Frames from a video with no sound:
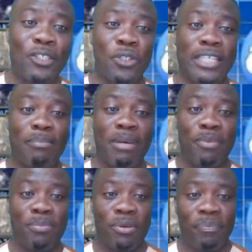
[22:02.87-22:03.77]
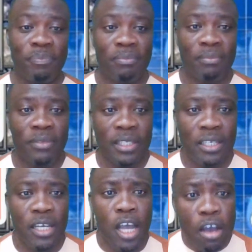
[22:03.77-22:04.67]
it today, my people.
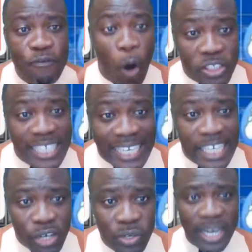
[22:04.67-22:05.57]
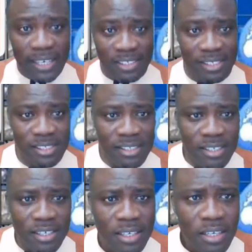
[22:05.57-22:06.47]
14 units
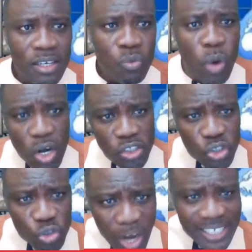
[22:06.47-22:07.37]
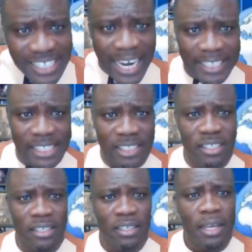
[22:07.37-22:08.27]
were constructed.
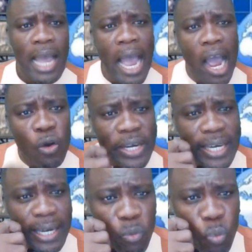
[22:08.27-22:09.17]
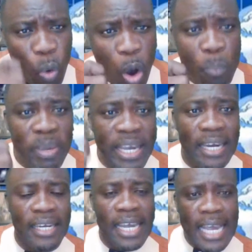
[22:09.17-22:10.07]
How can one
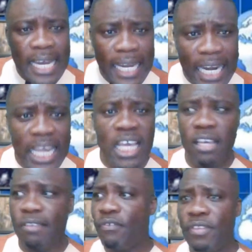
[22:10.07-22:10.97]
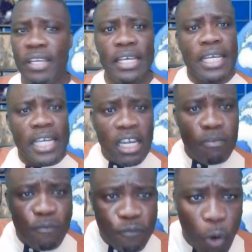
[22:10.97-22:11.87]
man live
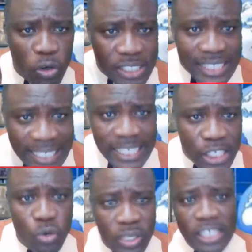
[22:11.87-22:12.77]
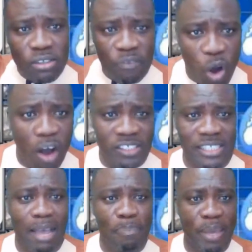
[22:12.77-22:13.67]
in 14 units of
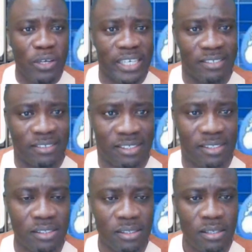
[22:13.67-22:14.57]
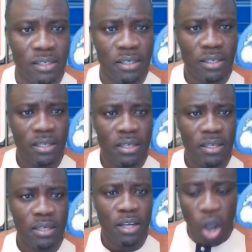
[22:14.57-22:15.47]
austere buildings
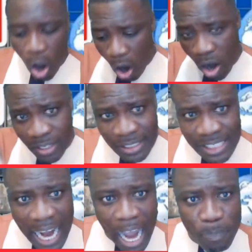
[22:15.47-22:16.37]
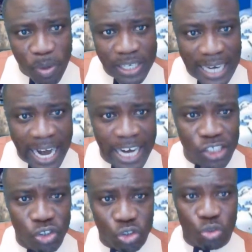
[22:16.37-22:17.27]
on top of
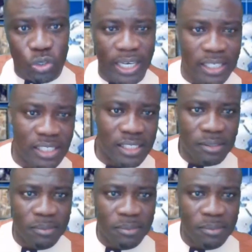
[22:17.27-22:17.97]
9th Street,